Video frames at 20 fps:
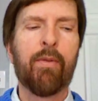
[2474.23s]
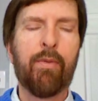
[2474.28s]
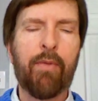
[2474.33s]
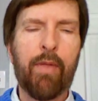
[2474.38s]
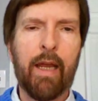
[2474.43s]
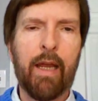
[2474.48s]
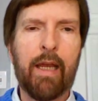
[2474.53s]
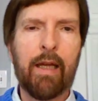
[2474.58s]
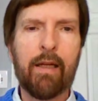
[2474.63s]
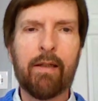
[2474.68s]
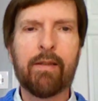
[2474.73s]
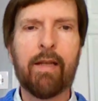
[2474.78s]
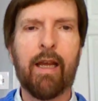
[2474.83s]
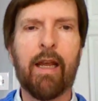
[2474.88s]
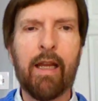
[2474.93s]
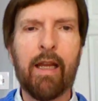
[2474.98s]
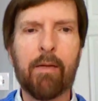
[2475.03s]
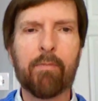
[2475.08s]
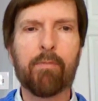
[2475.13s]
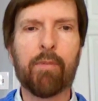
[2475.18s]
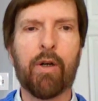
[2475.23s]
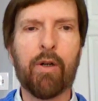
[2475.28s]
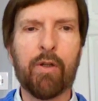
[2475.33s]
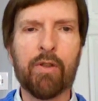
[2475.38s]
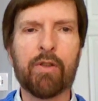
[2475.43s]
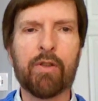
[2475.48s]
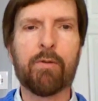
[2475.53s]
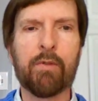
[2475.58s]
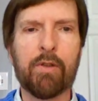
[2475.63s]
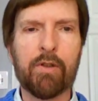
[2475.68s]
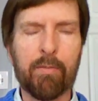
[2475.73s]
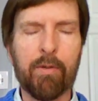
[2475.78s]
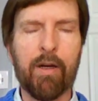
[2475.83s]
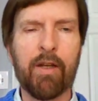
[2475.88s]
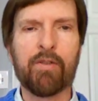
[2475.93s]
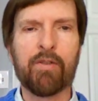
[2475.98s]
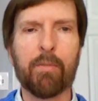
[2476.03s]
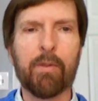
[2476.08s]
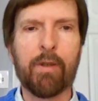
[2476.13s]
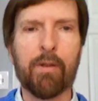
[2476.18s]
they take personal
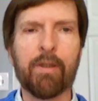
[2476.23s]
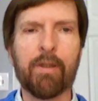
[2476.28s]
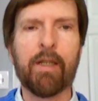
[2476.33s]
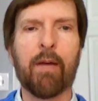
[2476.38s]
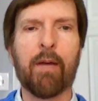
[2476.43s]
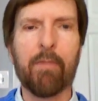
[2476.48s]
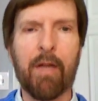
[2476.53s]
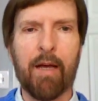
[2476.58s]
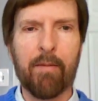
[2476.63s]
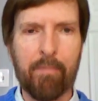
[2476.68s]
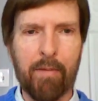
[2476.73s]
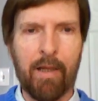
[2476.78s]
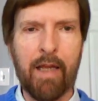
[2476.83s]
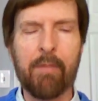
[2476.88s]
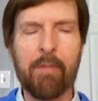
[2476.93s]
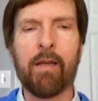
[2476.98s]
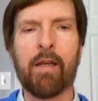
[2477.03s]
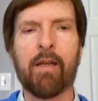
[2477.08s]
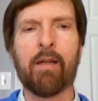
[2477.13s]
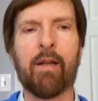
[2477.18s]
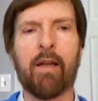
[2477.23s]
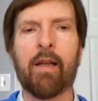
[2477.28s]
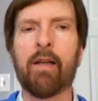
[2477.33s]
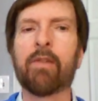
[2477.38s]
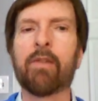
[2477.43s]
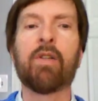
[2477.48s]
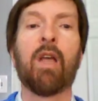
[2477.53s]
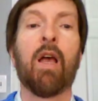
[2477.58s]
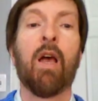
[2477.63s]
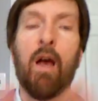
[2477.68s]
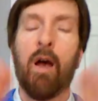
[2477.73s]
responsibility. I'm not blaming on others.